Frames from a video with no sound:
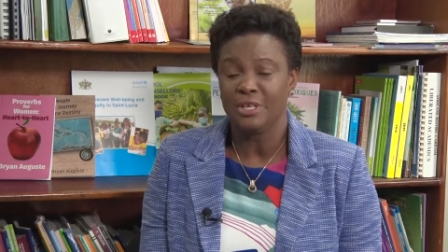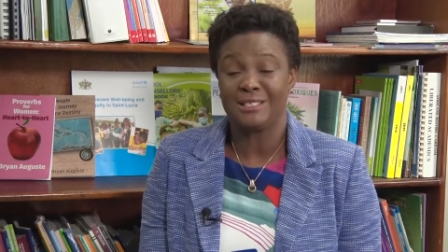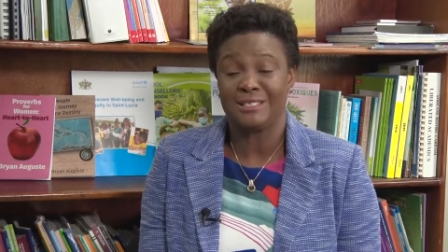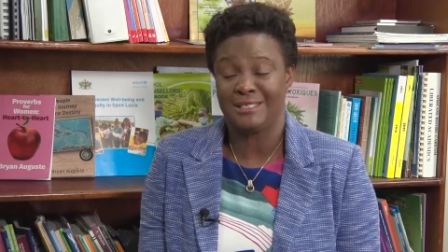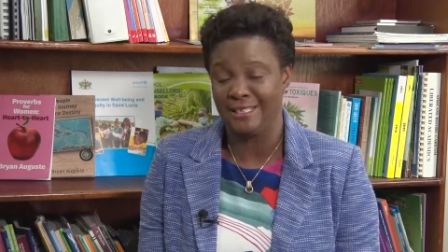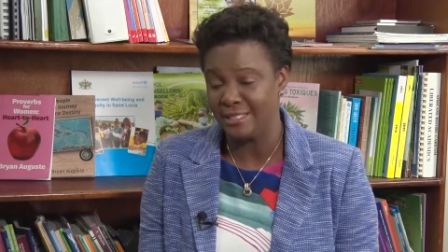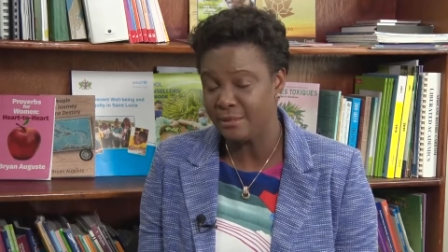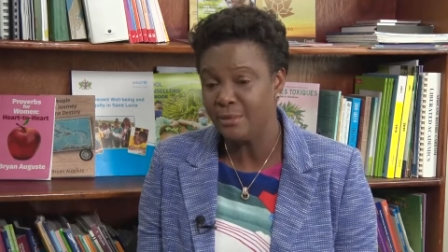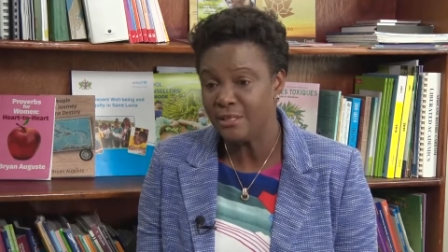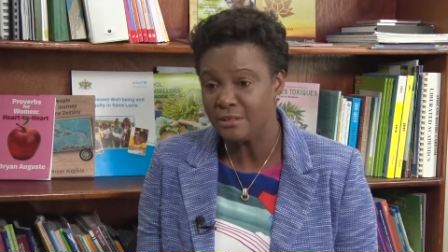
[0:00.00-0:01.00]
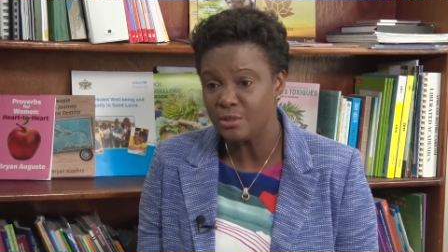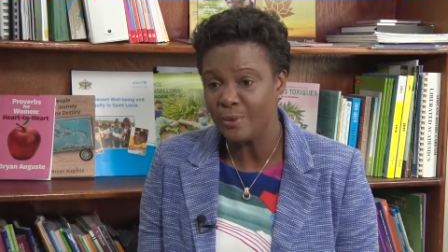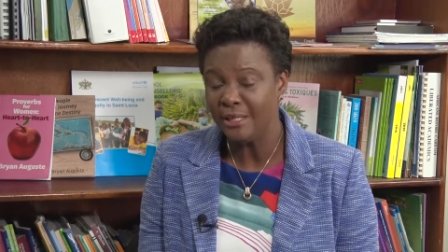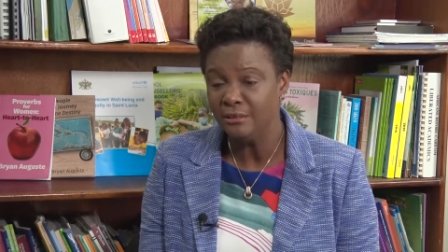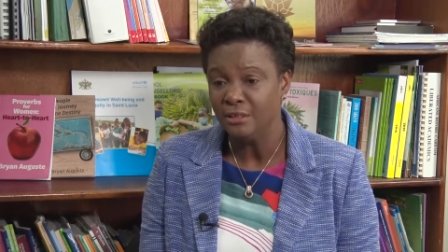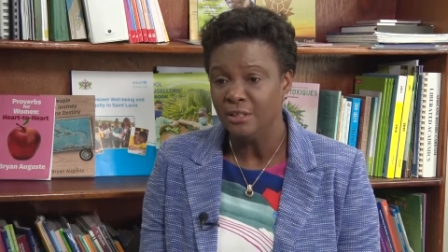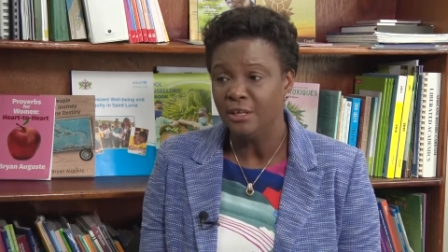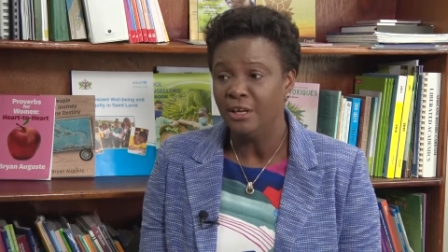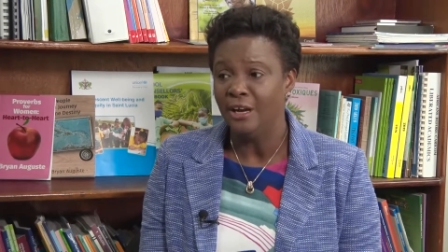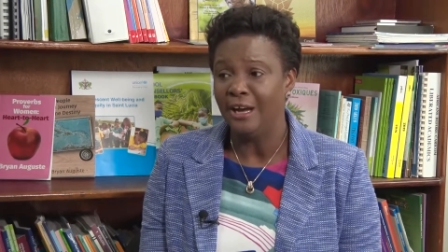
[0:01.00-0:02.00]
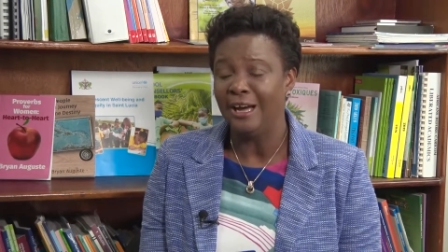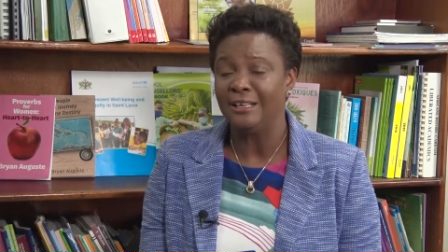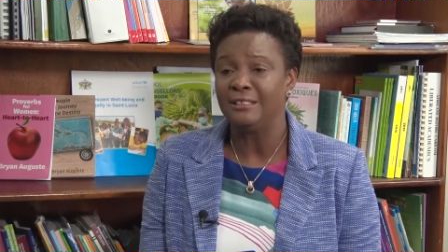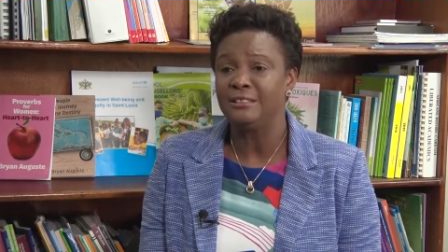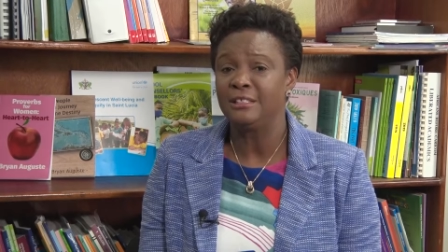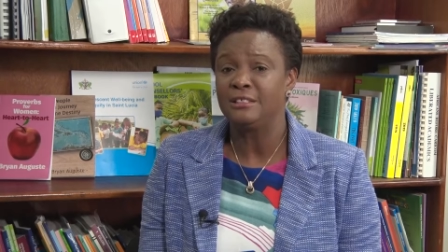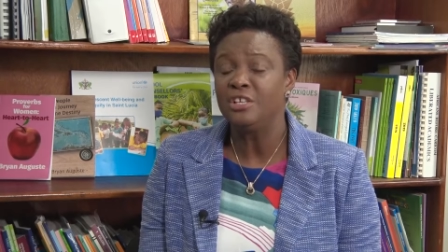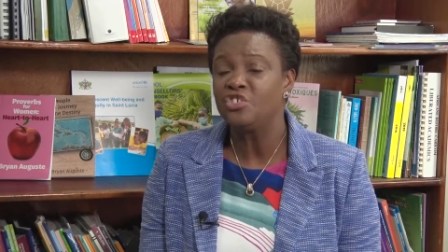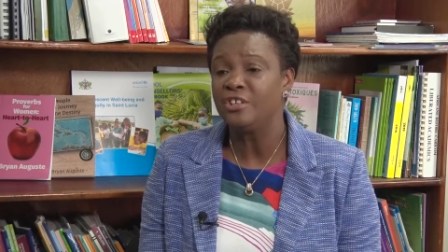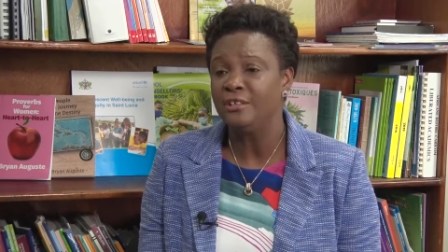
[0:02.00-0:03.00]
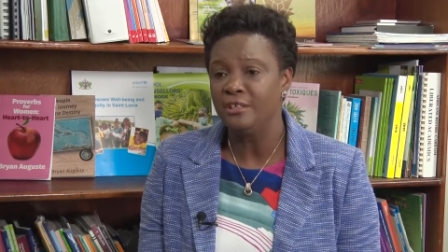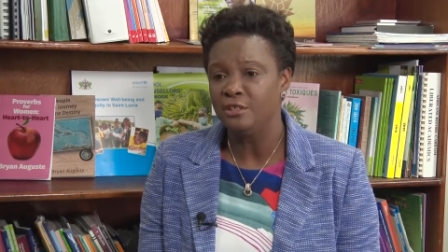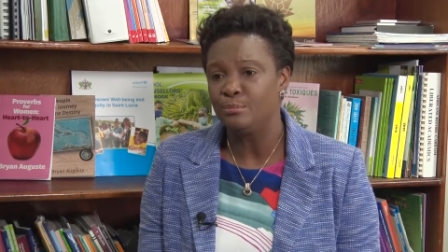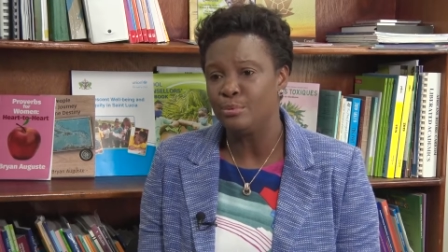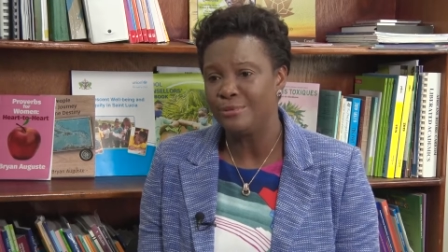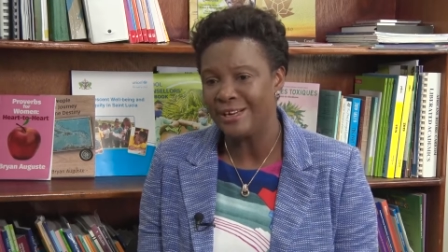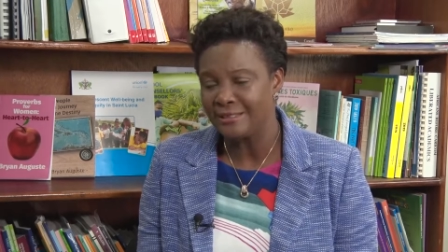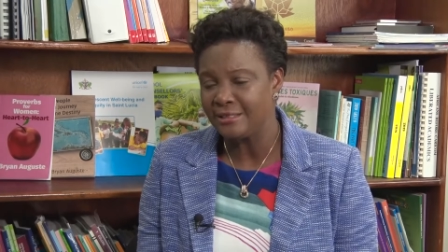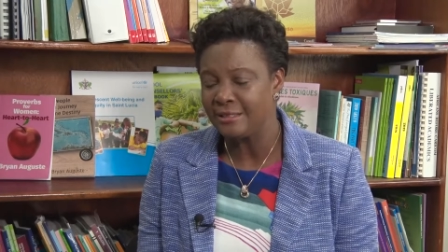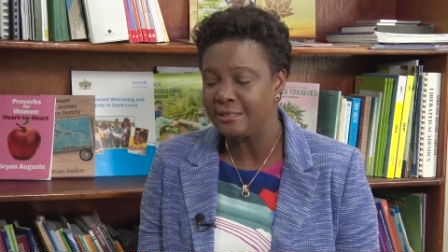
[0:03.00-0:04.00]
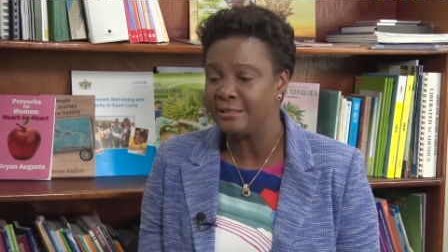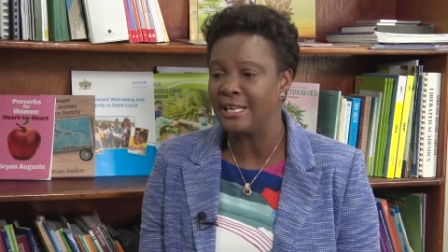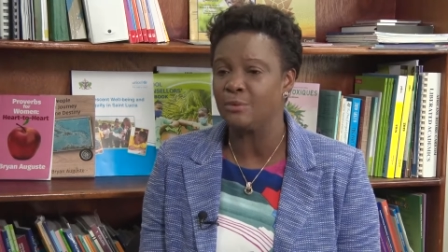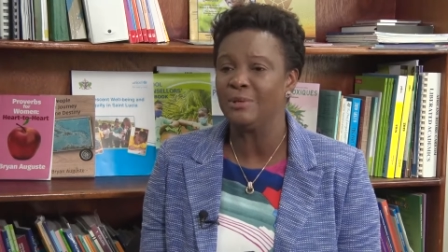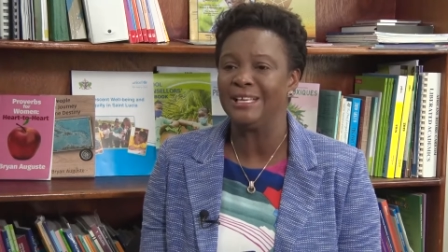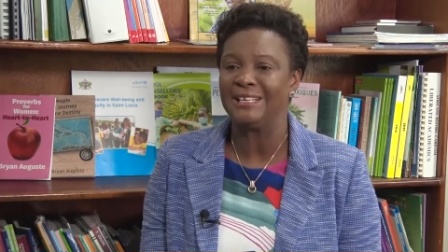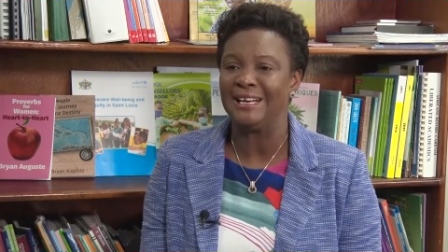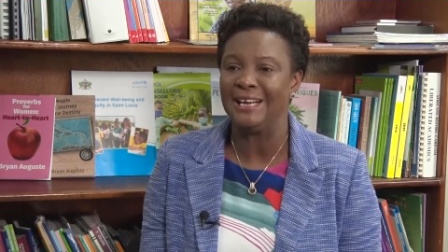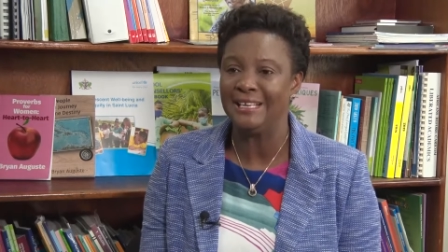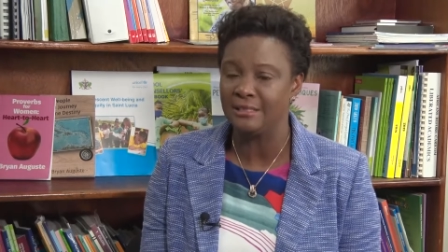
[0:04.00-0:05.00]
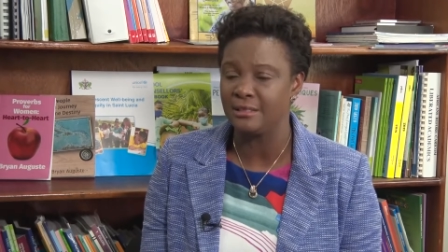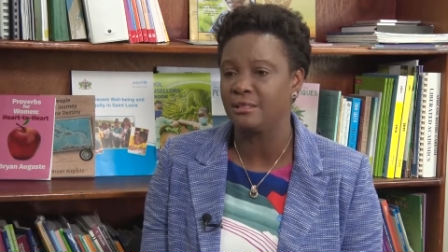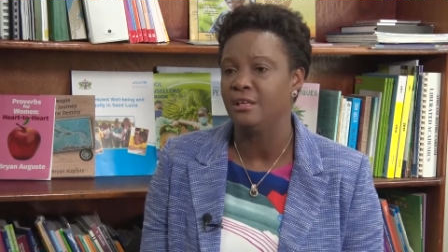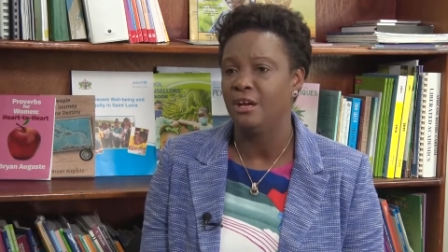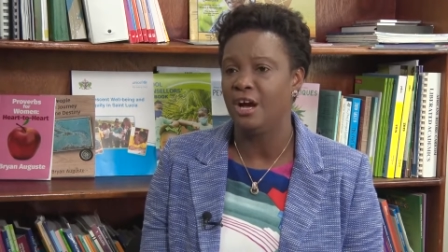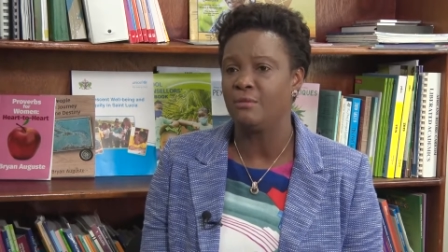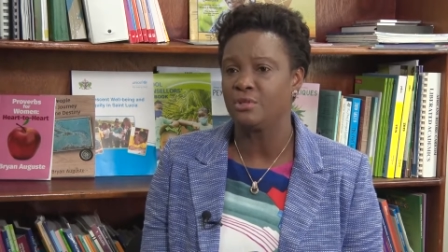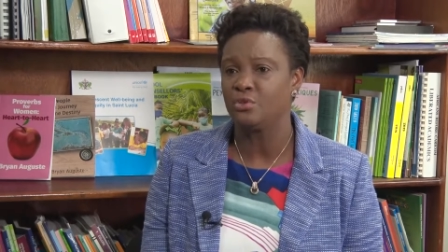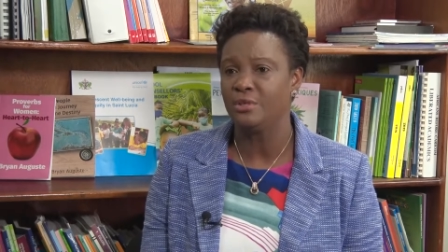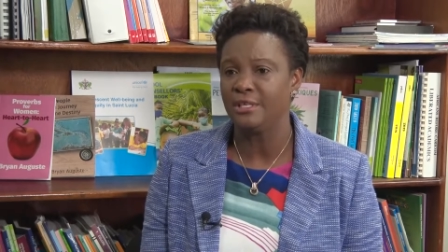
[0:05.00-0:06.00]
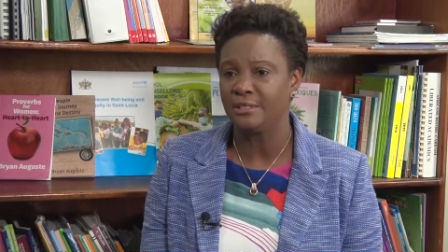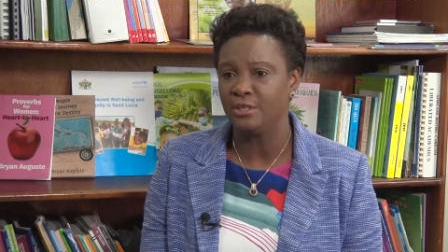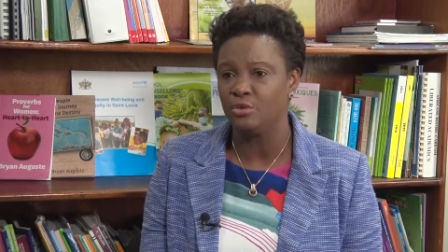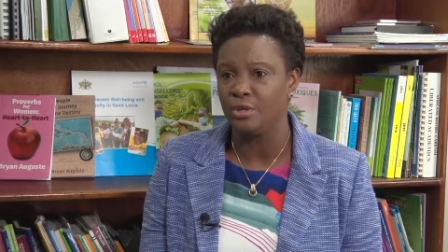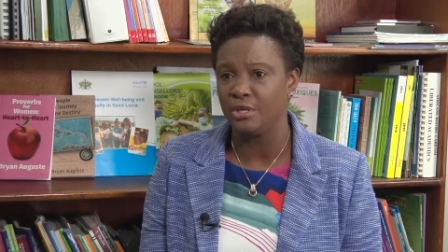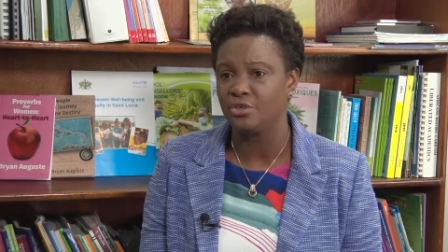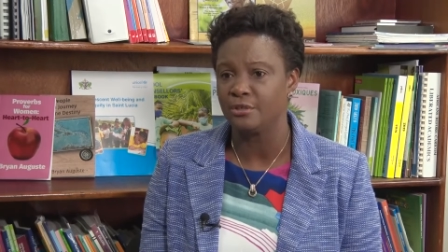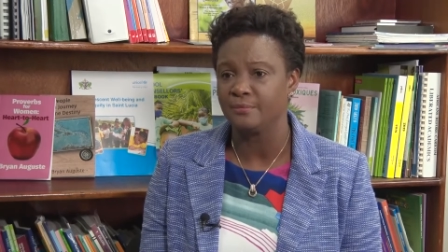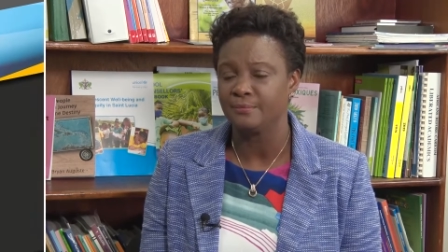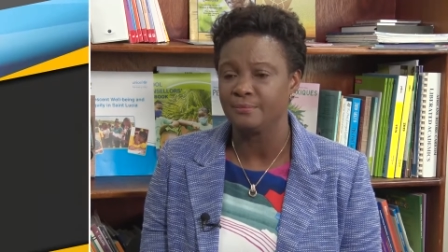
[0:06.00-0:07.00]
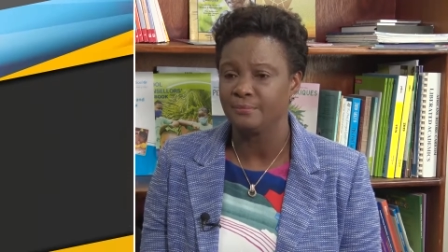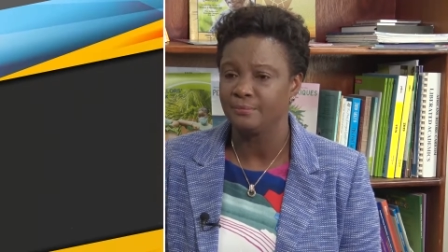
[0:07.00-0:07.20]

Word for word: assessment as well, and the teaching and learning practices that will enhance our students' education.